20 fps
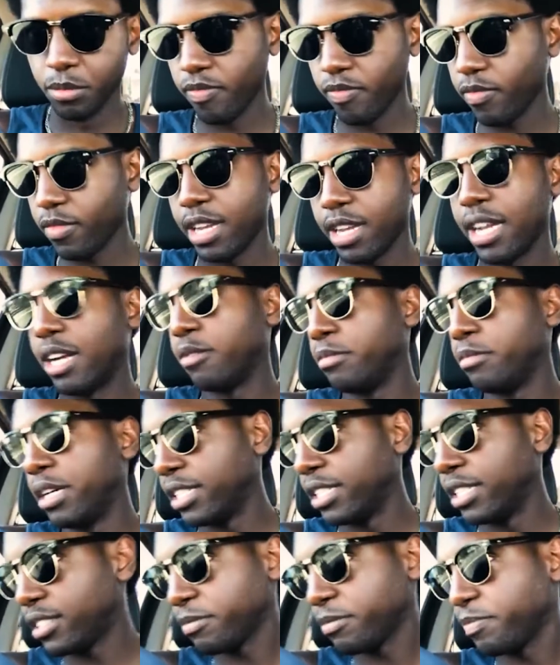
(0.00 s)
how
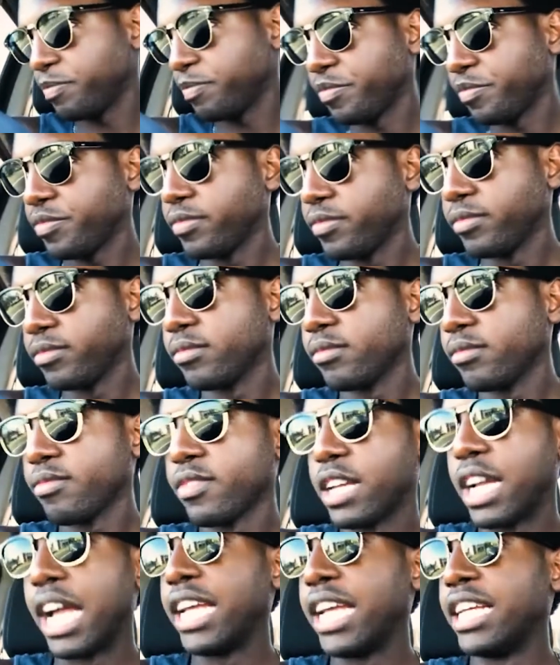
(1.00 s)
much
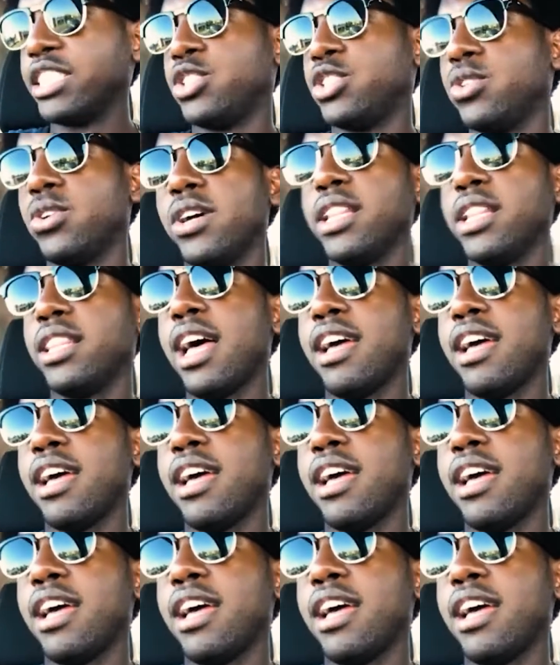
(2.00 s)
I enjoy life,
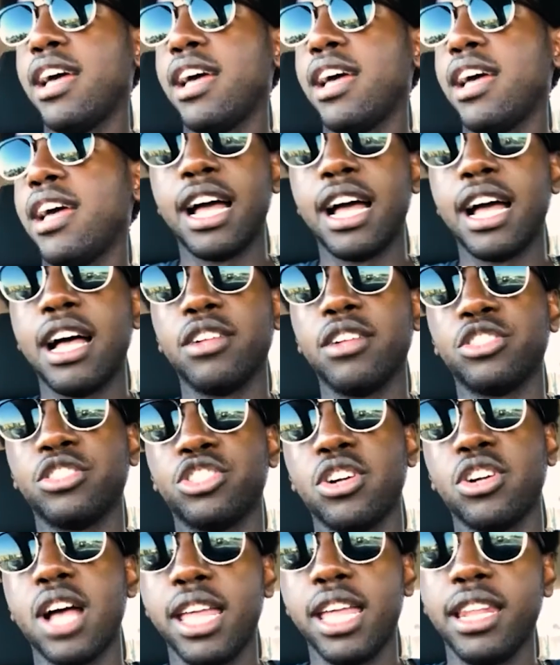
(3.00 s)
right? Like I'll try and
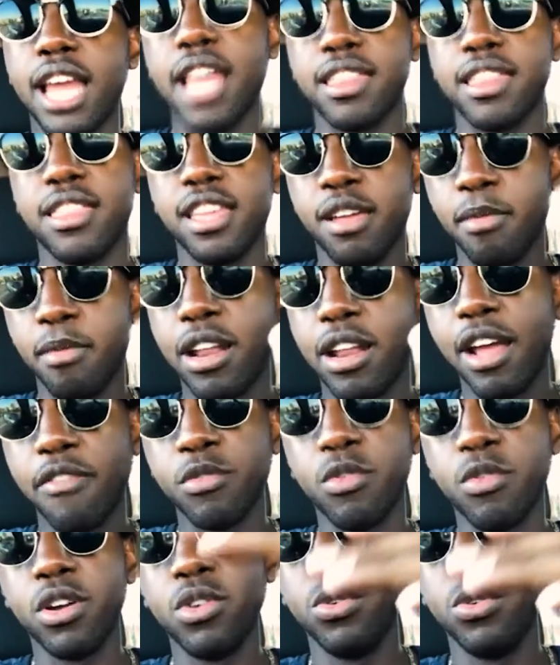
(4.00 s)
like think about everyone who's